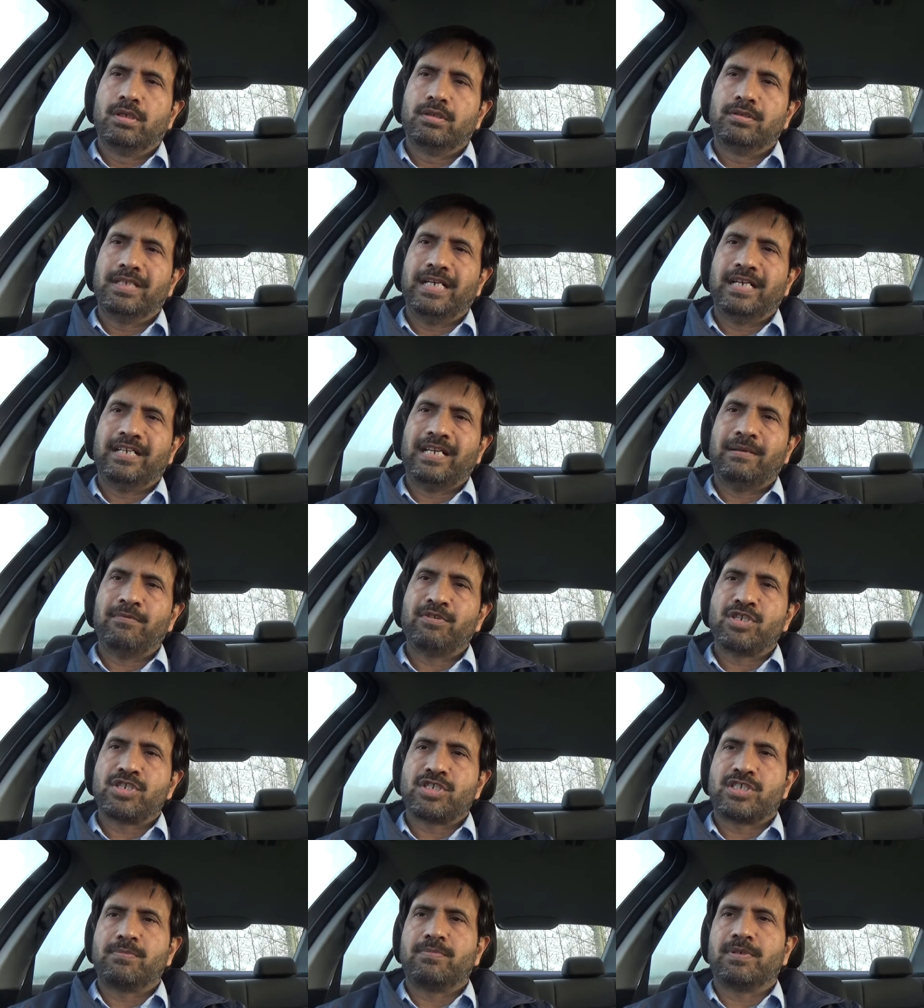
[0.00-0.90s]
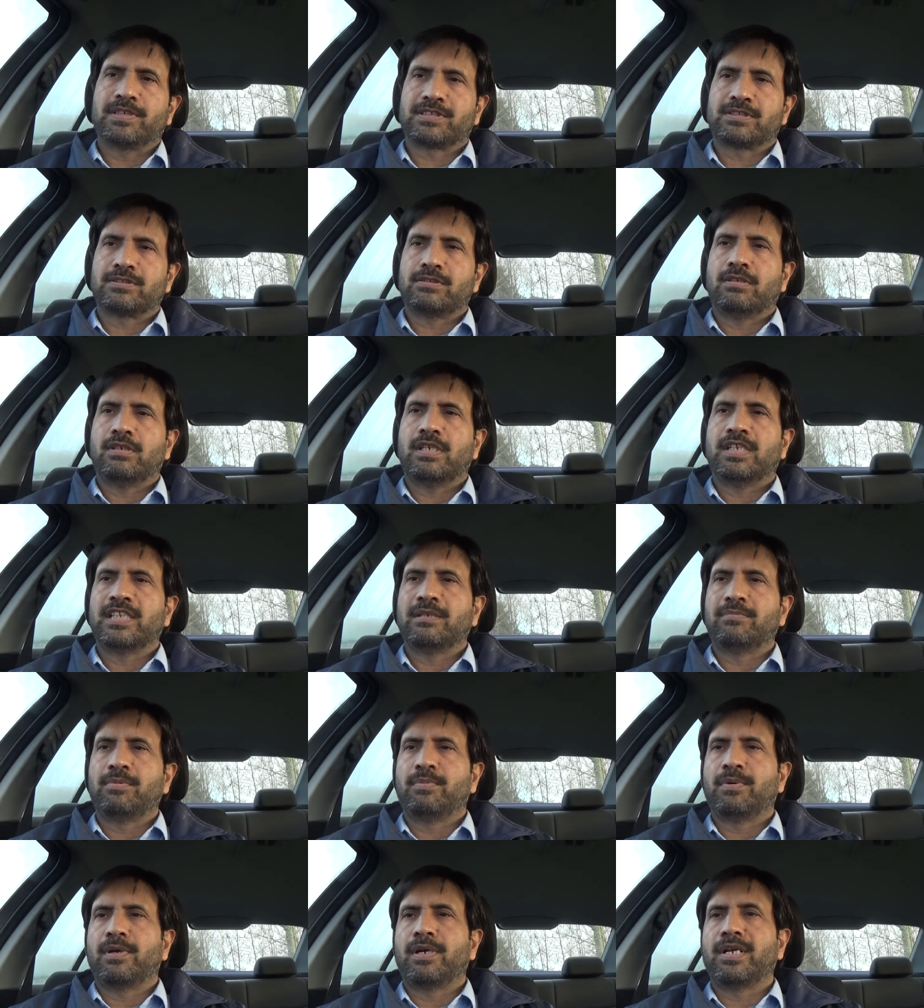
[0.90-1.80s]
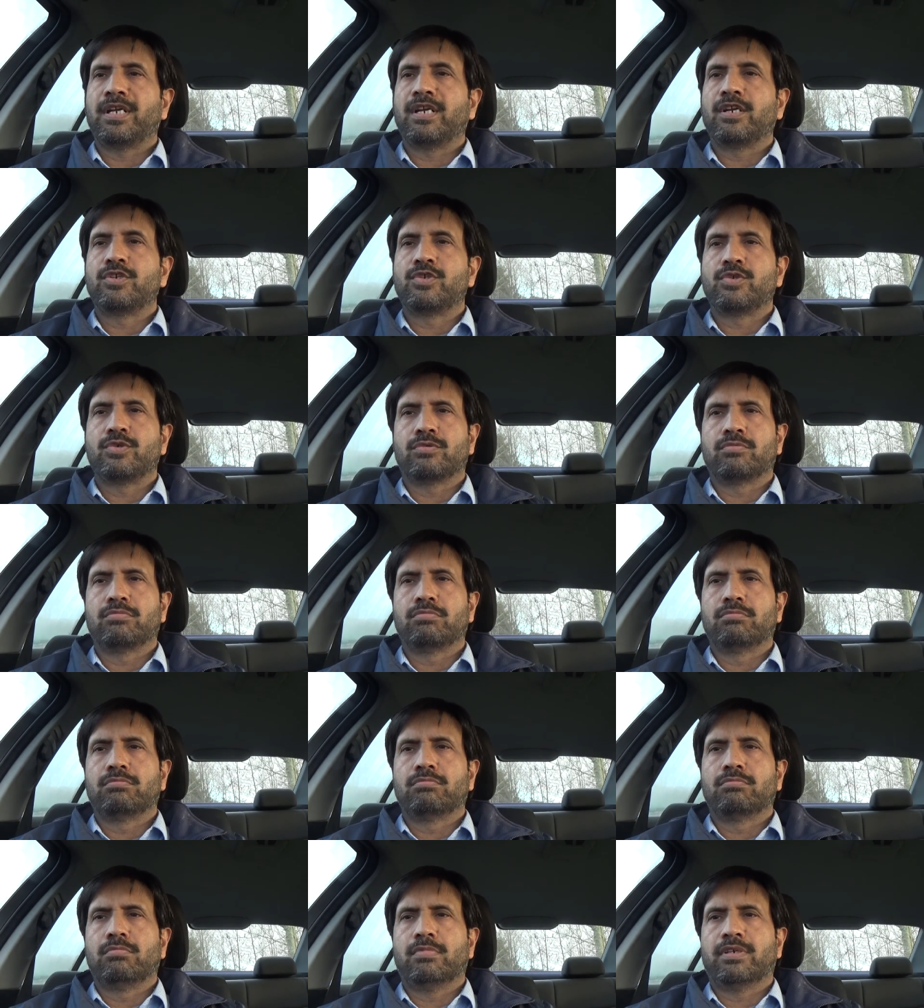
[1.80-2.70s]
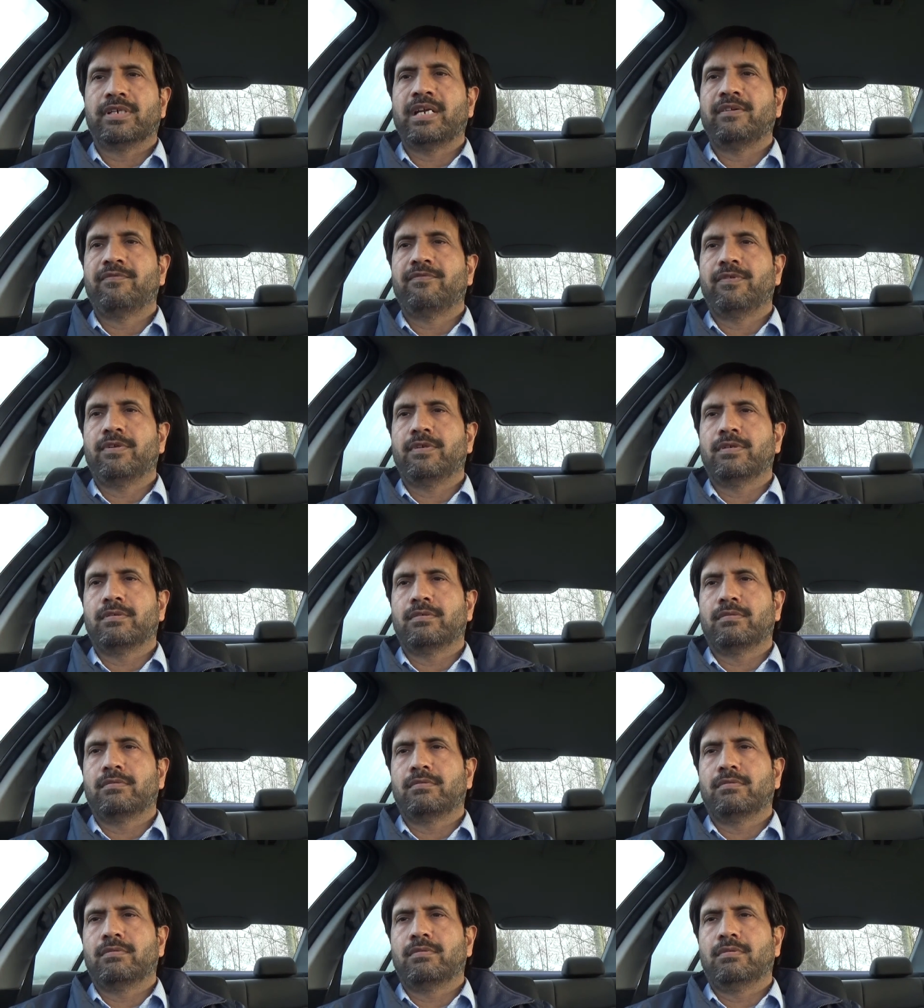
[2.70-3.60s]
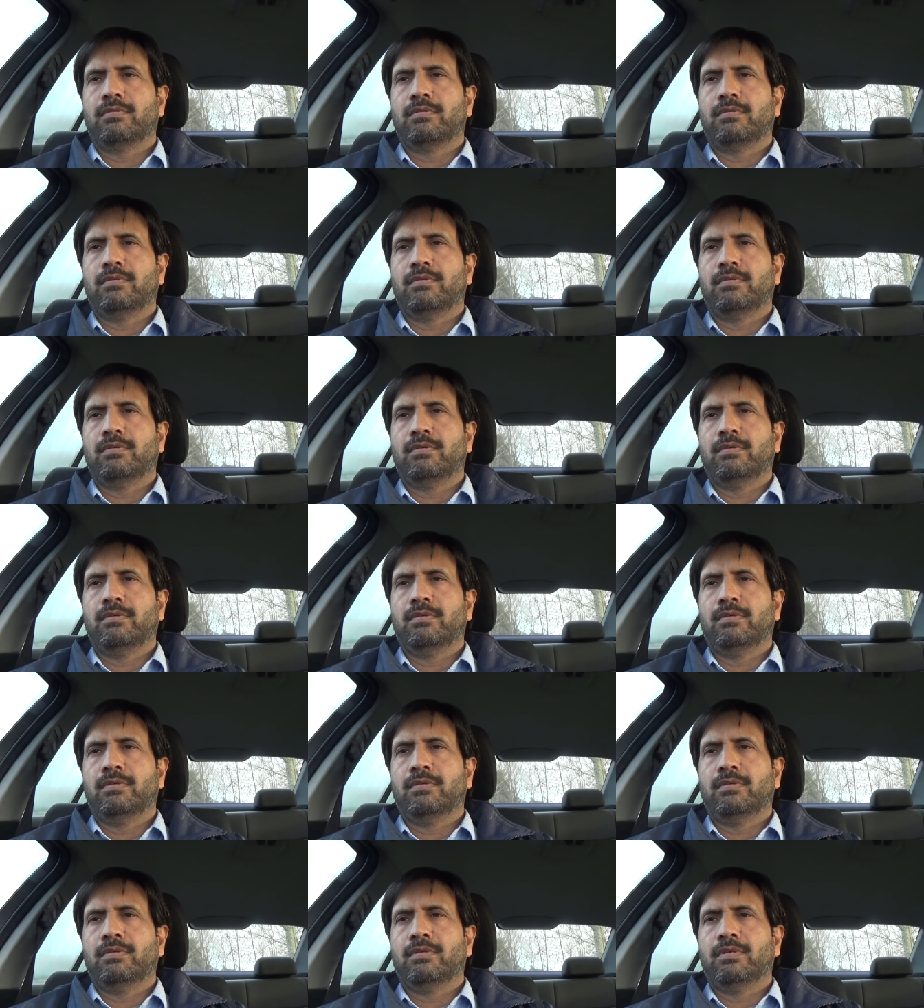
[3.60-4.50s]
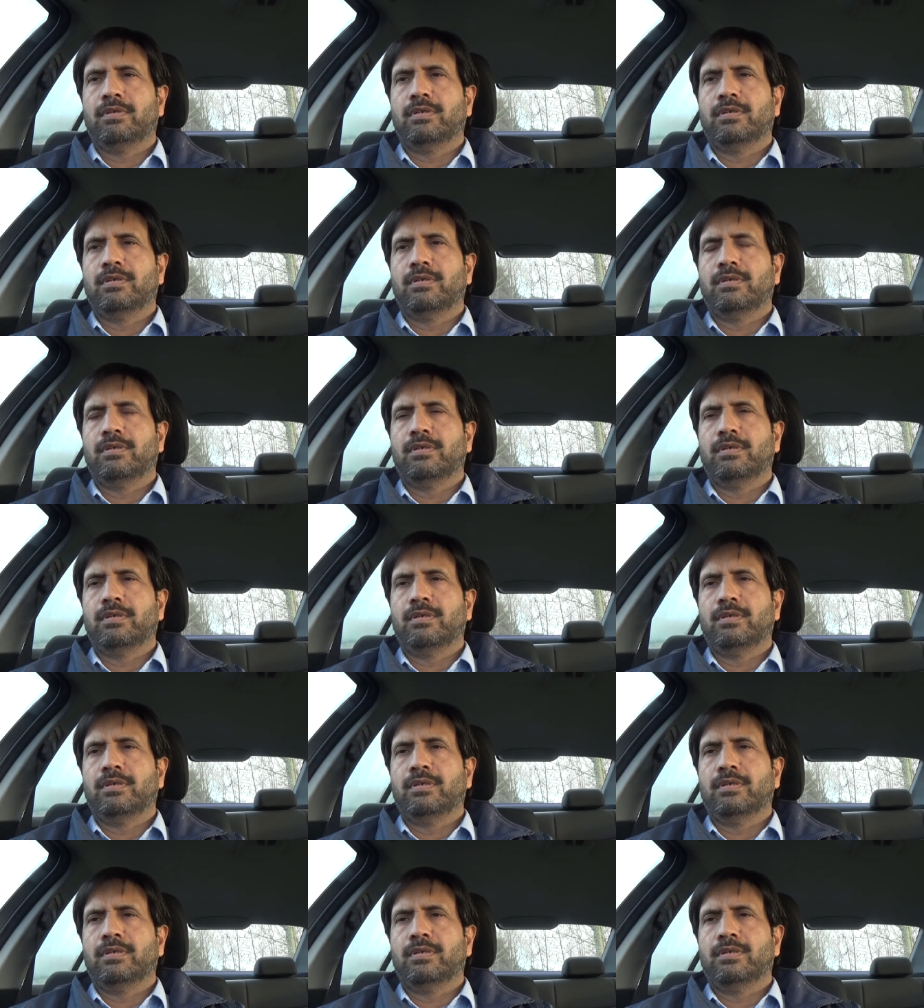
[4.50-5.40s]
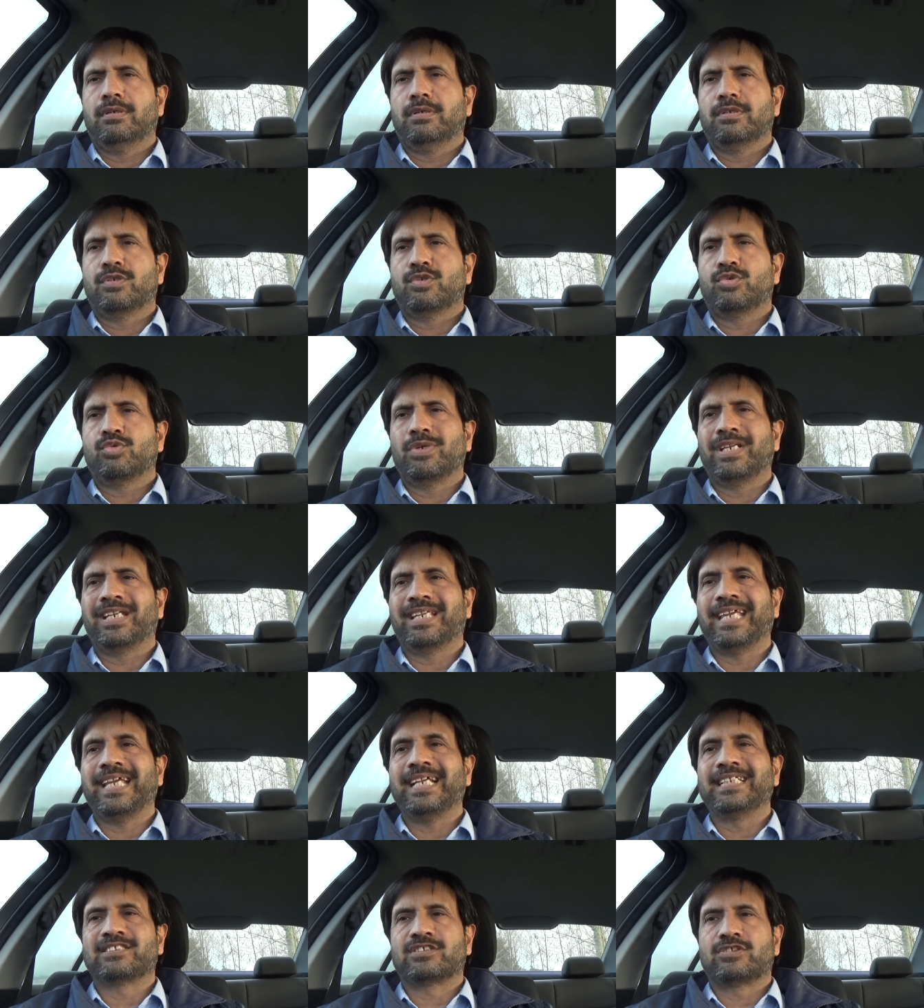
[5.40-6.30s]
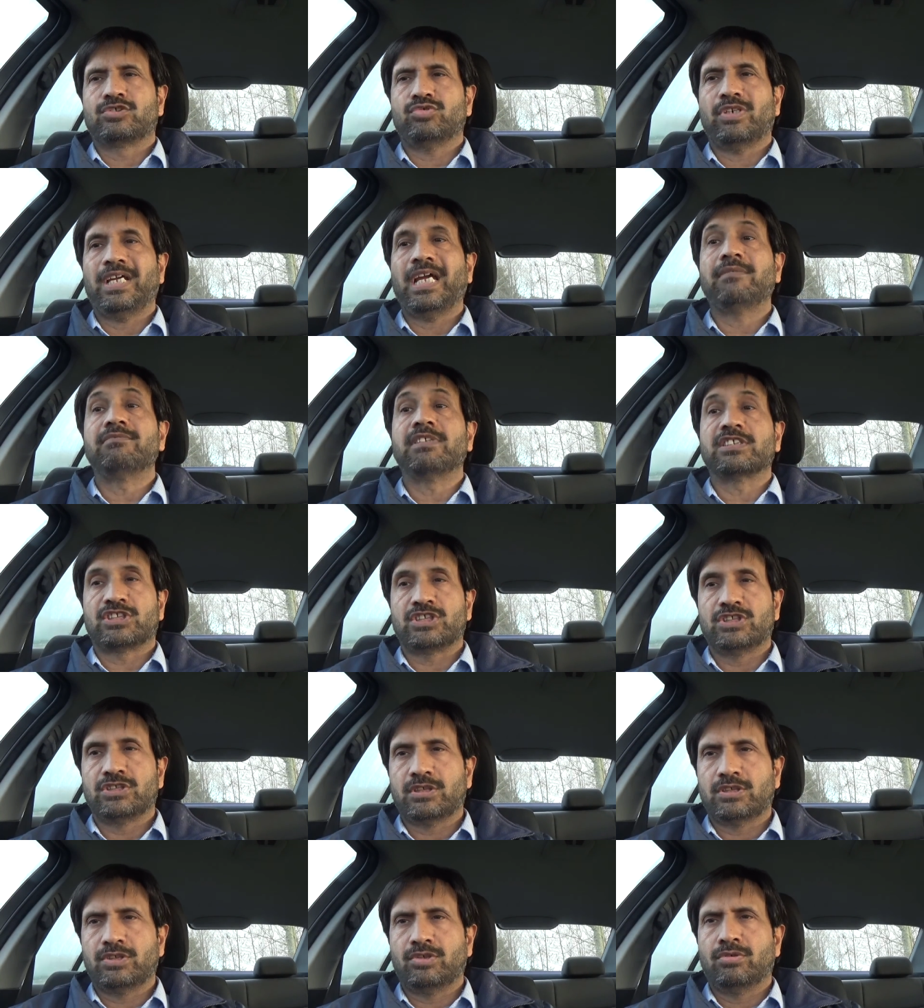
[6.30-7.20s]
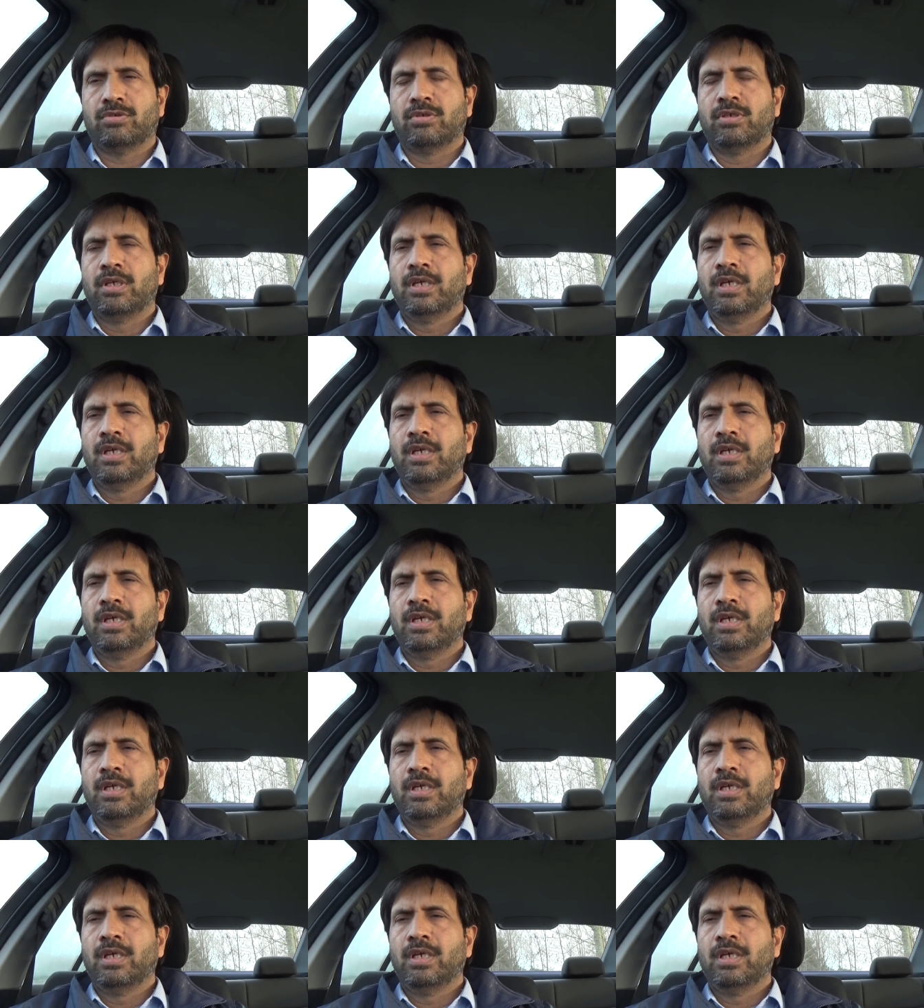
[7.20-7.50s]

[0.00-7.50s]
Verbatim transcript: that emergency personnel or the people near you refer uh, uh to in case you have the seizure, you know,